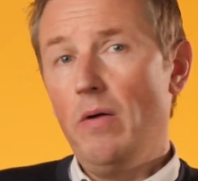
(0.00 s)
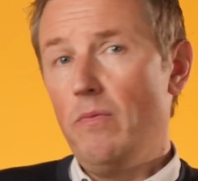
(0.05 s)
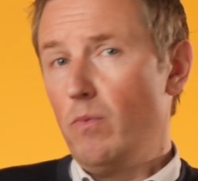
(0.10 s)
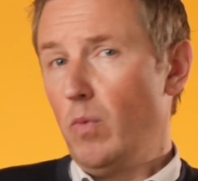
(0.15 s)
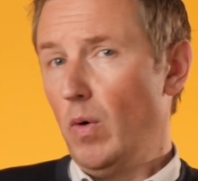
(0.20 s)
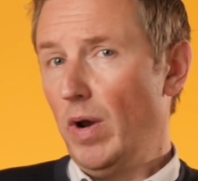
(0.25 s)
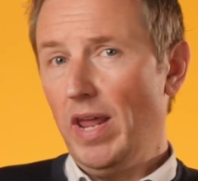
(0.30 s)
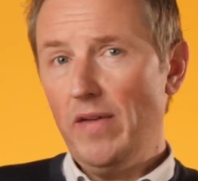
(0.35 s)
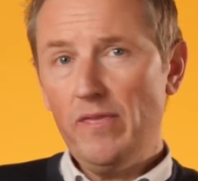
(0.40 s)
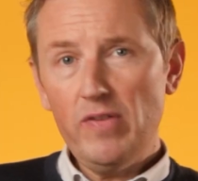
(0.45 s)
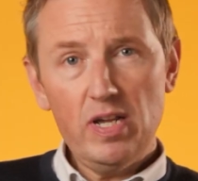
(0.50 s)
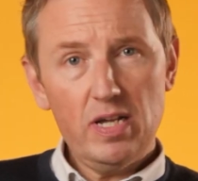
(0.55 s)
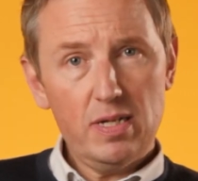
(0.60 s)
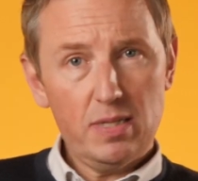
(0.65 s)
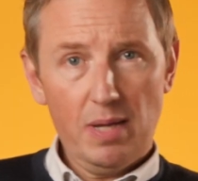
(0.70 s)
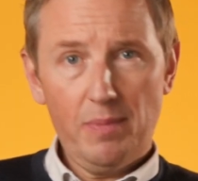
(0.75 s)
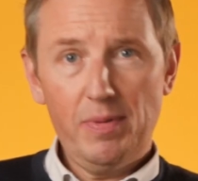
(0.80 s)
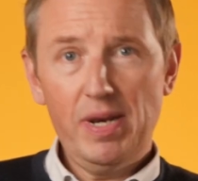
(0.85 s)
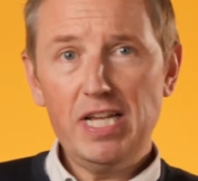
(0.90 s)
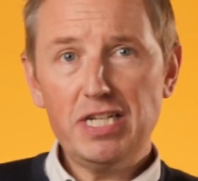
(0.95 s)
Whatever
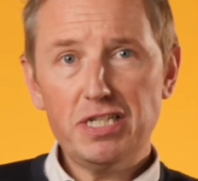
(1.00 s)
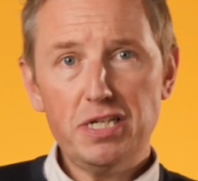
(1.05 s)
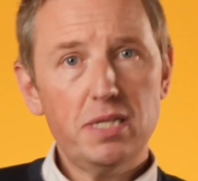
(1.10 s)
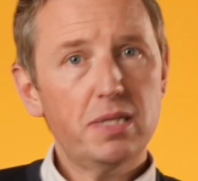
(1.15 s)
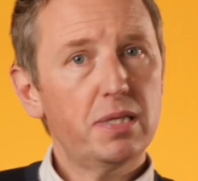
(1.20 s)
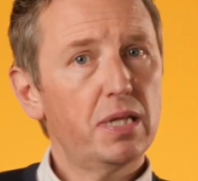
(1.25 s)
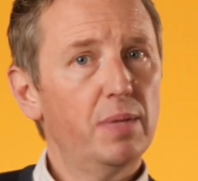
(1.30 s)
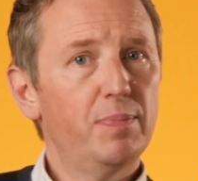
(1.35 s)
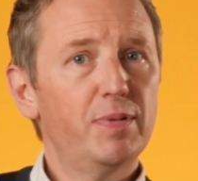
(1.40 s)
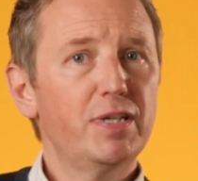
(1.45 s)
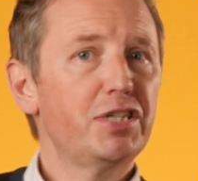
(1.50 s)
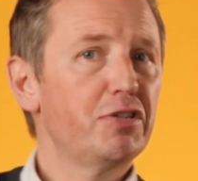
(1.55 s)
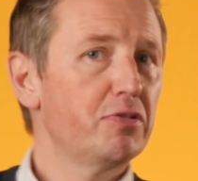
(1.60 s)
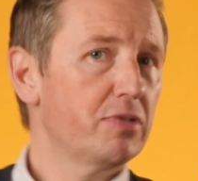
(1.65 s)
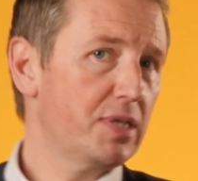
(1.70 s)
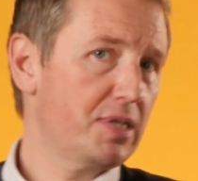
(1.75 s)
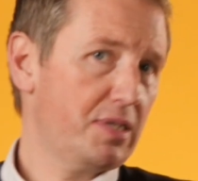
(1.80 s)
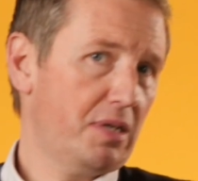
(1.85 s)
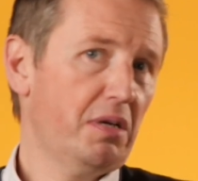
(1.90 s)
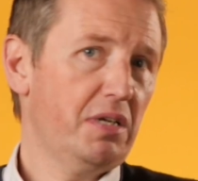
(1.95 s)
examination syllabus you're
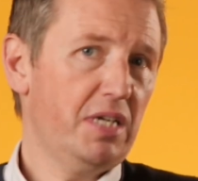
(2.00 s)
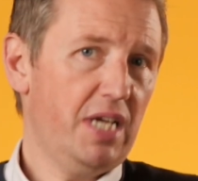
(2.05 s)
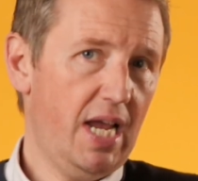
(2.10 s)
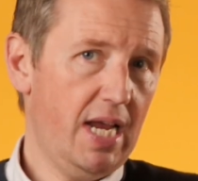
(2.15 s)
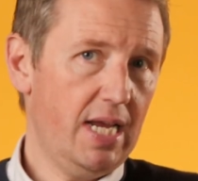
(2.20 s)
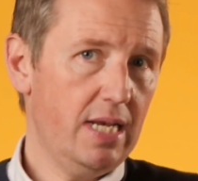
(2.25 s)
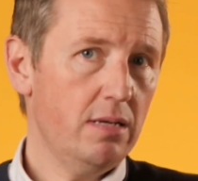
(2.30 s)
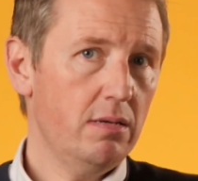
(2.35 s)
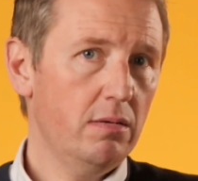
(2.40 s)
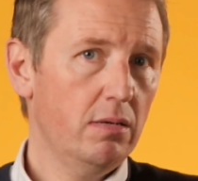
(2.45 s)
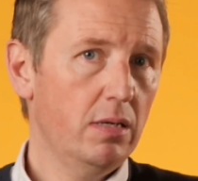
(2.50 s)
studying,